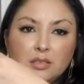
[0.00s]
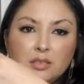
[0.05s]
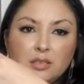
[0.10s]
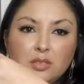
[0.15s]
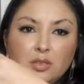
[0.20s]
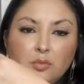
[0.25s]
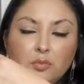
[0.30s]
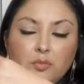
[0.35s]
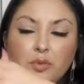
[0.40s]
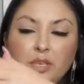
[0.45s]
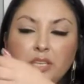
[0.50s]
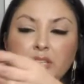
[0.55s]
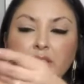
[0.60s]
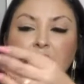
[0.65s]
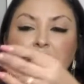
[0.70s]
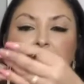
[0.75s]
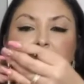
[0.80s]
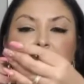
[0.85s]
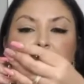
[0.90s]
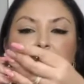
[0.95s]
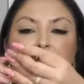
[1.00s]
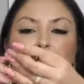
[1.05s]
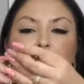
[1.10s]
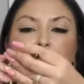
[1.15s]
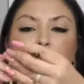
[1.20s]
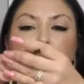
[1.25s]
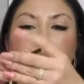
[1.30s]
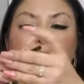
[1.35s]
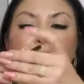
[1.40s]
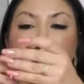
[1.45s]
So really easy to
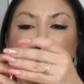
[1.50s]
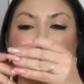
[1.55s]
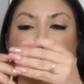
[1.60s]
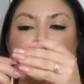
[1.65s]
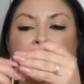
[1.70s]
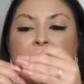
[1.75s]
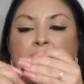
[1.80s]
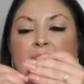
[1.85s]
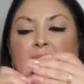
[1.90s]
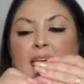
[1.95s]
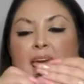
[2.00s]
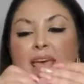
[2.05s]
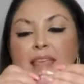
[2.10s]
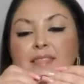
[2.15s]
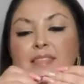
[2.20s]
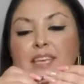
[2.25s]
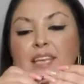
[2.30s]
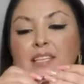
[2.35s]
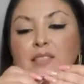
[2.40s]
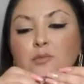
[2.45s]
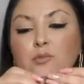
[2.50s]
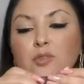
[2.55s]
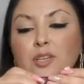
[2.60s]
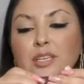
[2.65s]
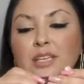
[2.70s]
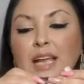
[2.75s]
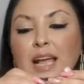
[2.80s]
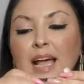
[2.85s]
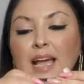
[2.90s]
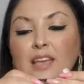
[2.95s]
apply. And this
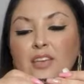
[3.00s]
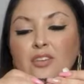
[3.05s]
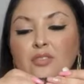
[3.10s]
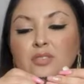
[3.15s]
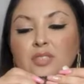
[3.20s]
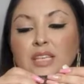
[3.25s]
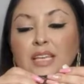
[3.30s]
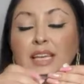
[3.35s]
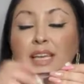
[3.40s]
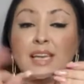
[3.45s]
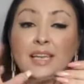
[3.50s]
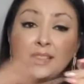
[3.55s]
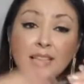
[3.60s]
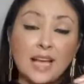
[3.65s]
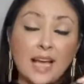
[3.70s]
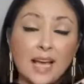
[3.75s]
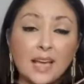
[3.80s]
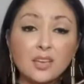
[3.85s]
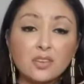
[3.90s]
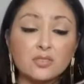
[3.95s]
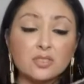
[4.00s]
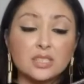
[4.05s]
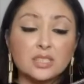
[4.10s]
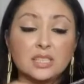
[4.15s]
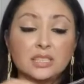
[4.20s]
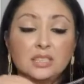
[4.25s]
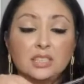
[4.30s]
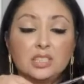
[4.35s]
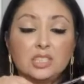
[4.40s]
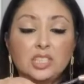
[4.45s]
one I use
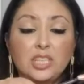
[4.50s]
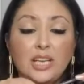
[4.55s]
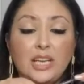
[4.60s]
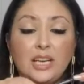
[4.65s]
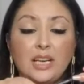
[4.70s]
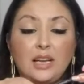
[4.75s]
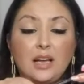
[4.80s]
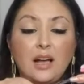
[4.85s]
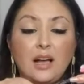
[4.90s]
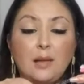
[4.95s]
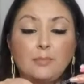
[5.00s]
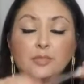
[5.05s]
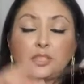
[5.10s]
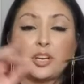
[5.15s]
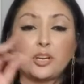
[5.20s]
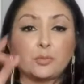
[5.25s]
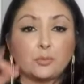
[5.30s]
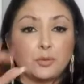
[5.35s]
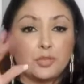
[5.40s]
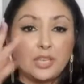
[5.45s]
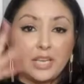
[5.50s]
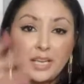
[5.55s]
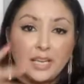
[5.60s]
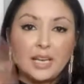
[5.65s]
in the shade dark brunette.